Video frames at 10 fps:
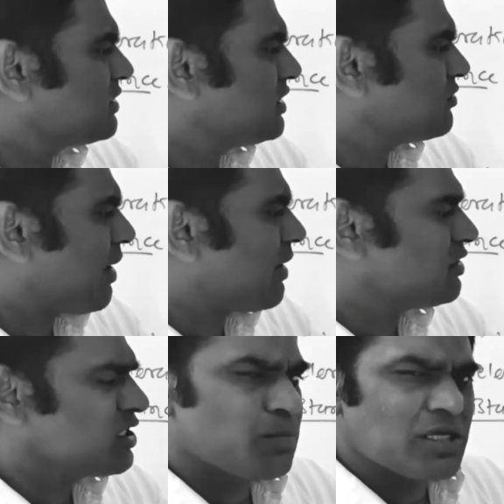this
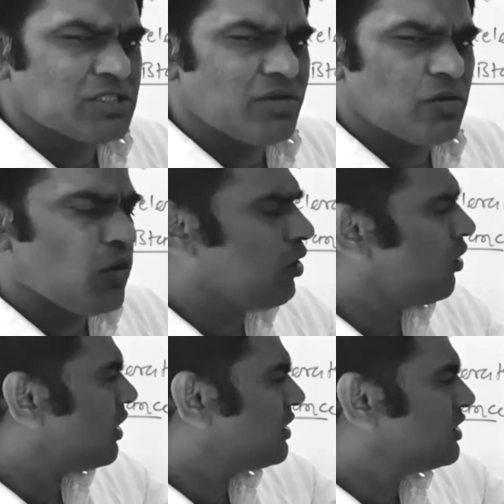plus will
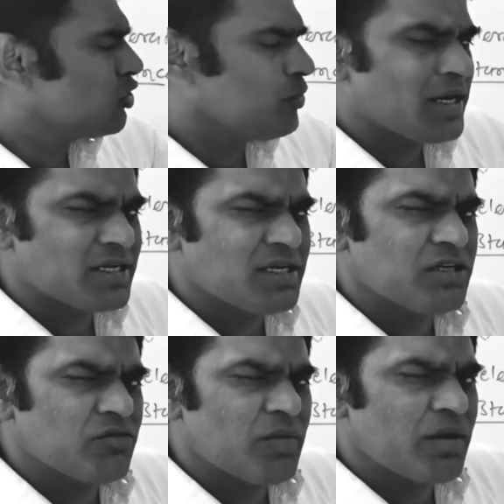go in the numerator and
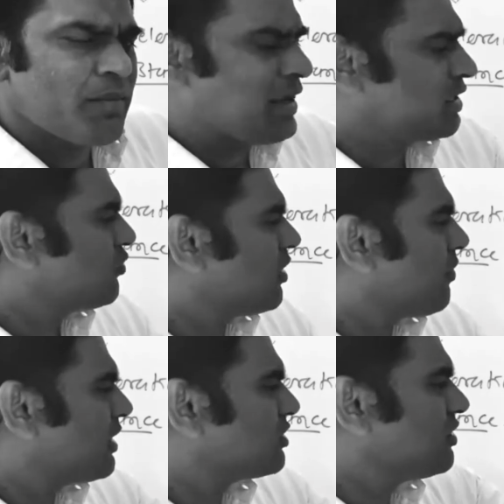it will become minus 1
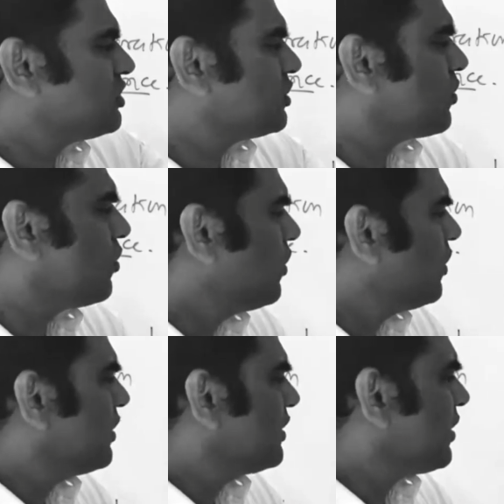minus 1, 0.
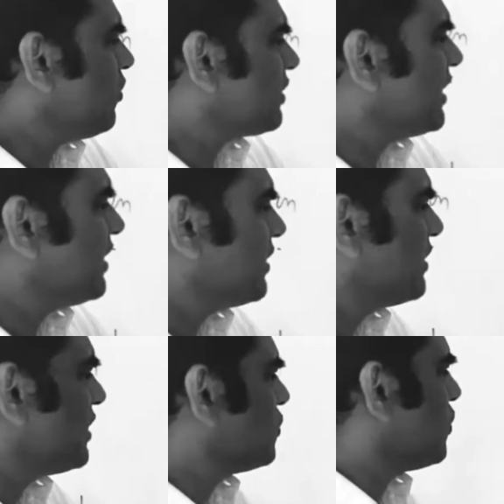Now t,
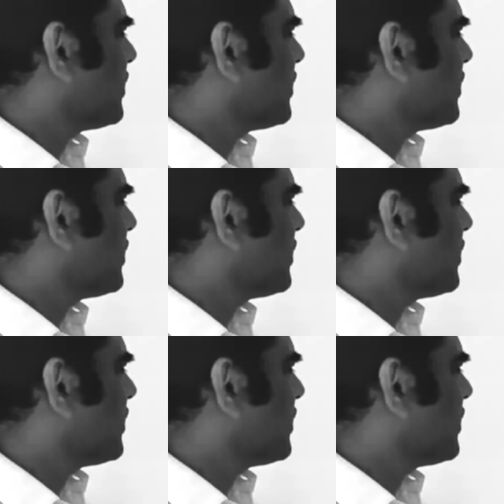there is no